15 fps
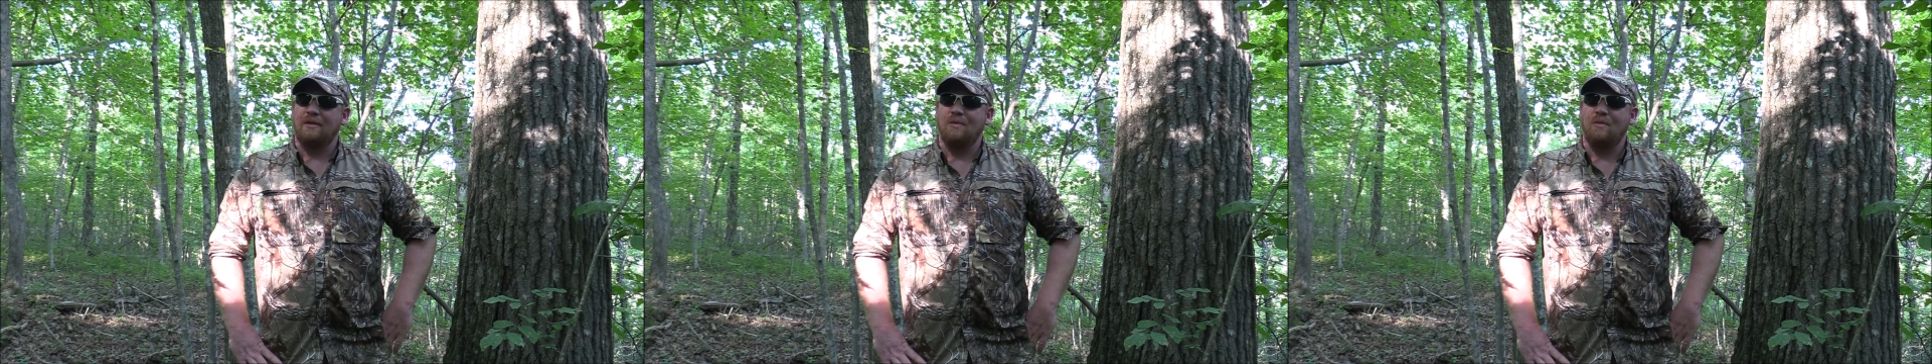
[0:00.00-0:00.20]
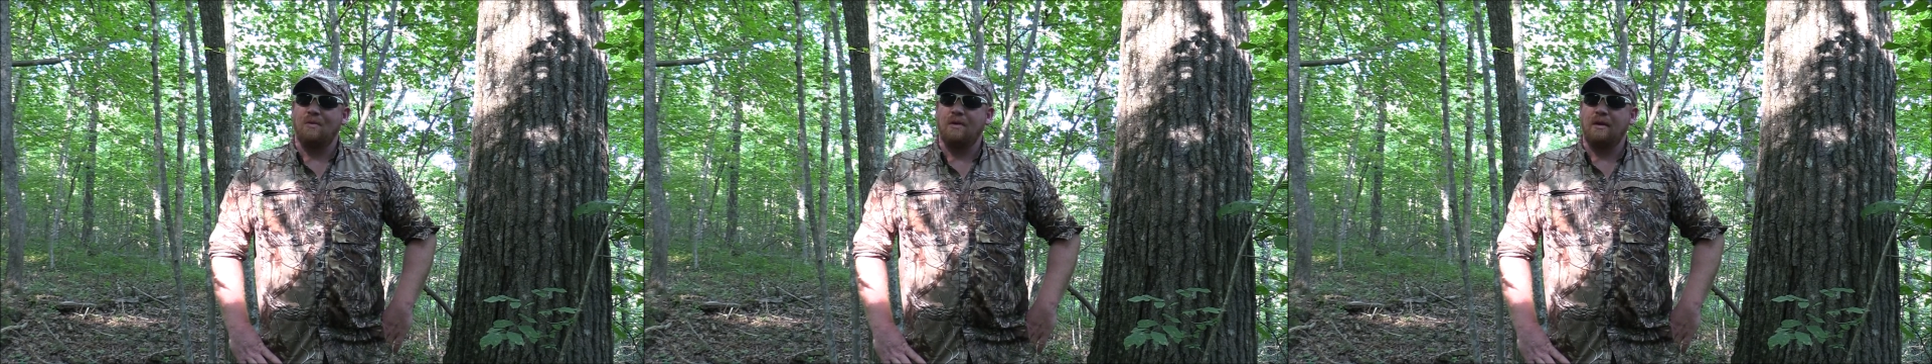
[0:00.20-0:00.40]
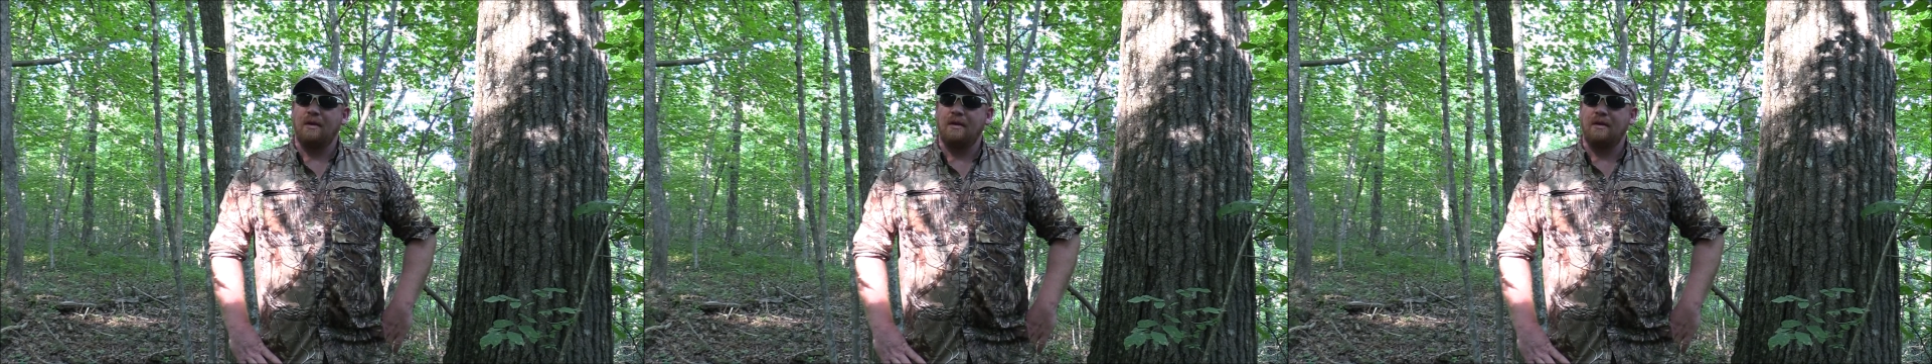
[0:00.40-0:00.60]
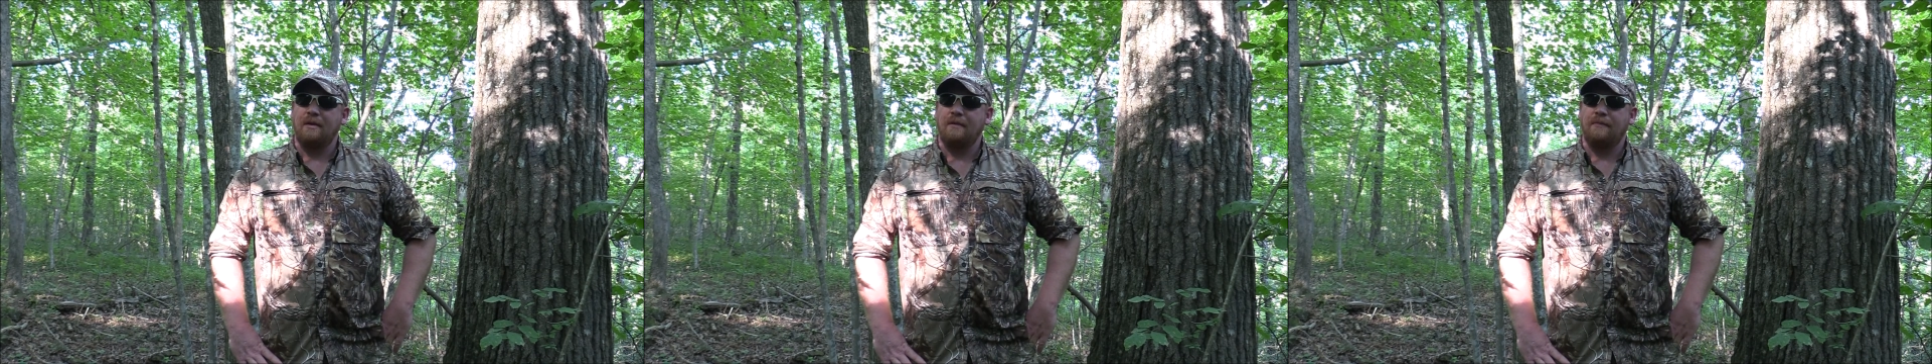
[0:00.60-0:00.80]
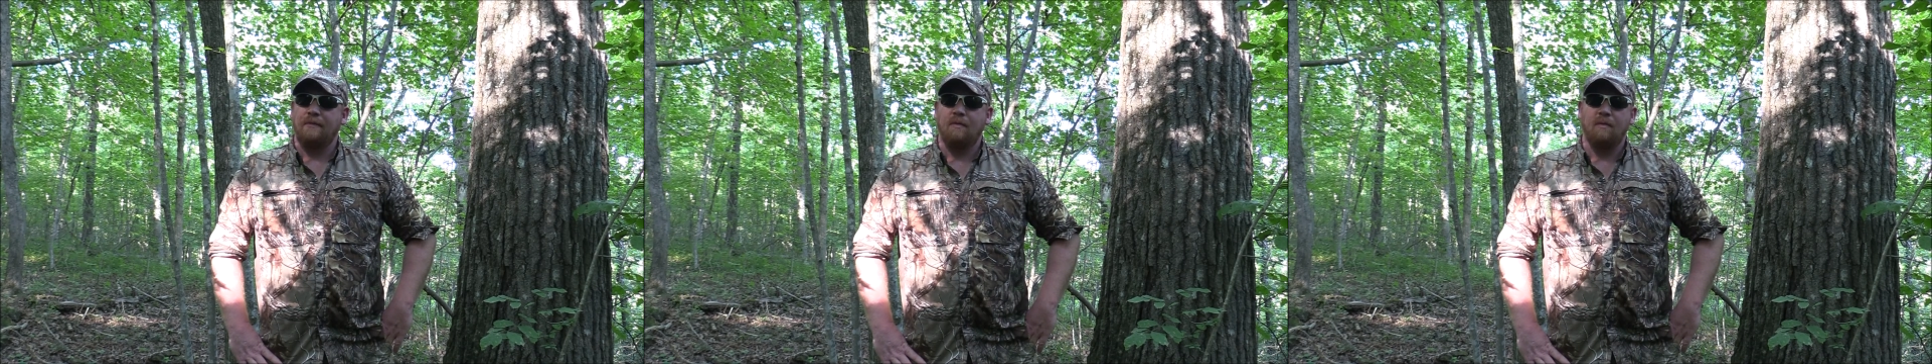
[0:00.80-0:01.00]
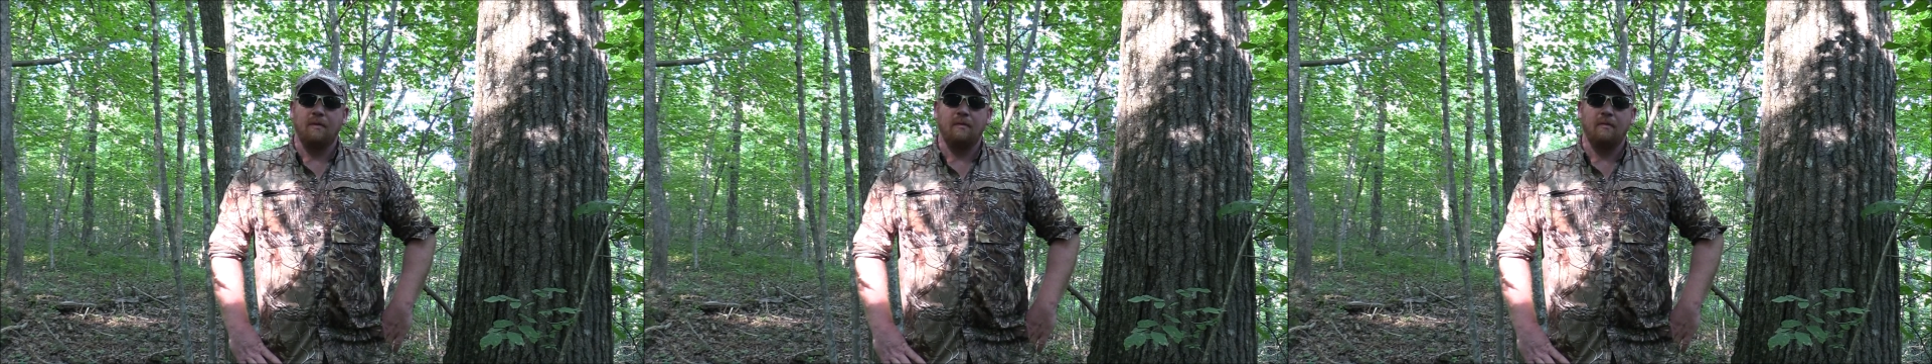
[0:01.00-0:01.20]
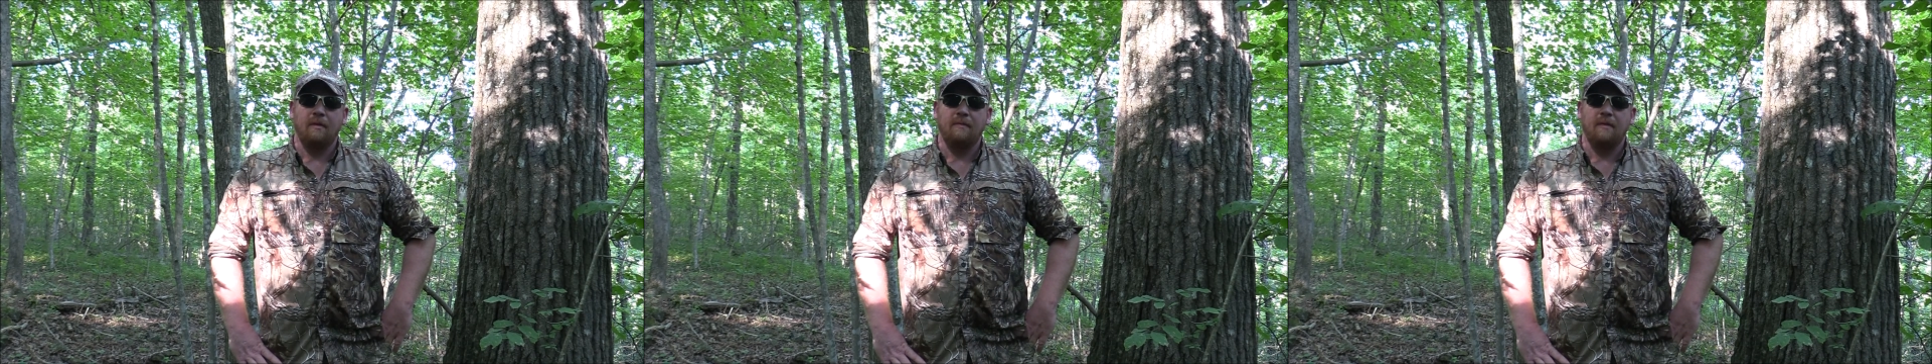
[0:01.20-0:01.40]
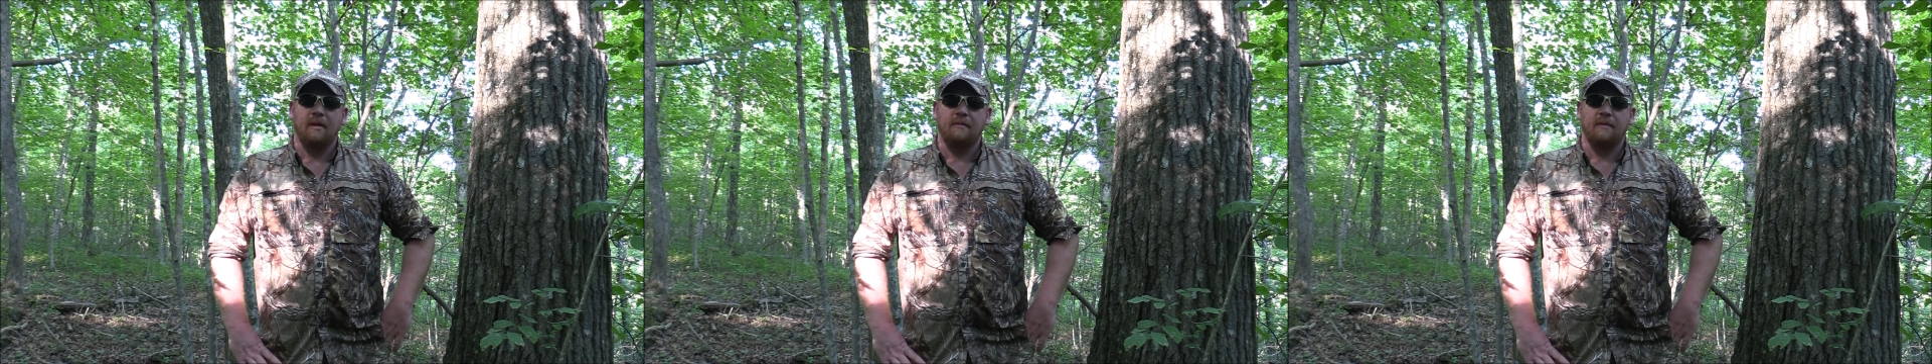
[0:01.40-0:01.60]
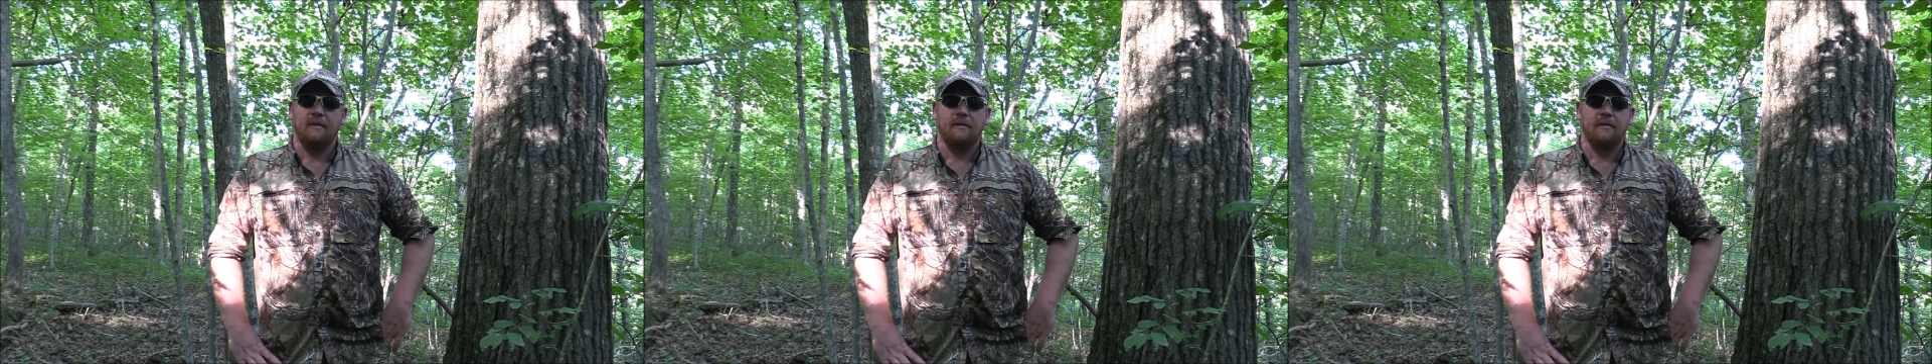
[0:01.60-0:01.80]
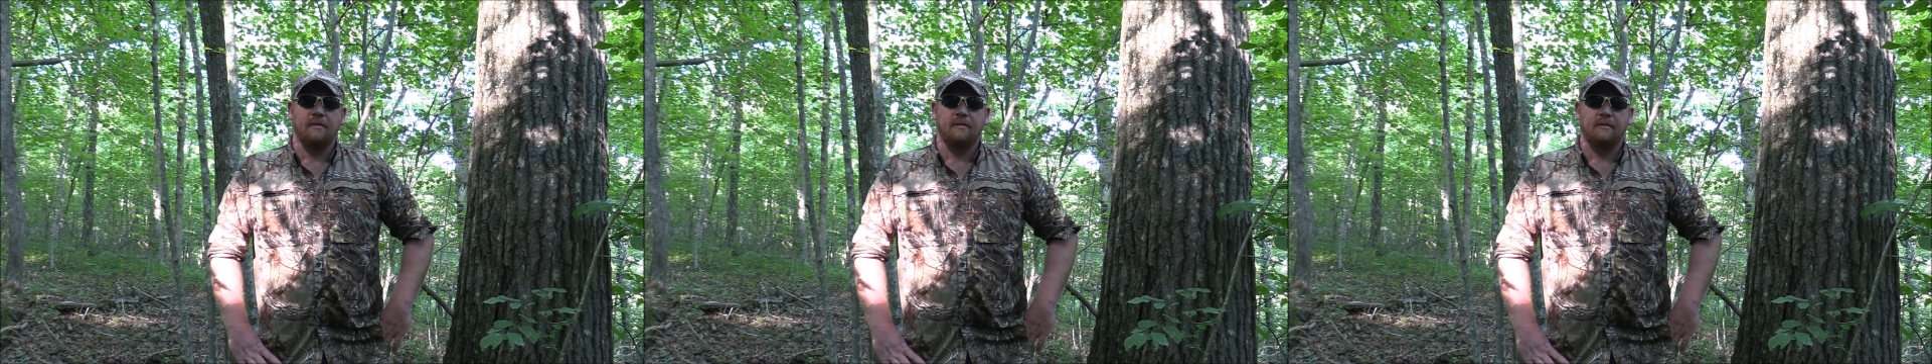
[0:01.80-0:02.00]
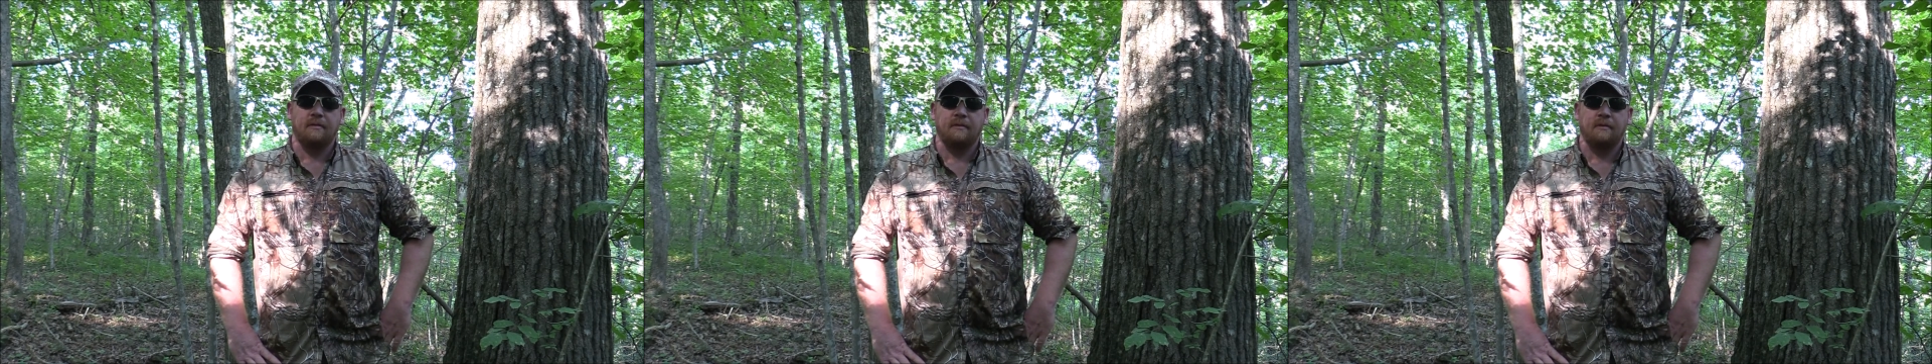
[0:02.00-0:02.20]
24, 25 yards.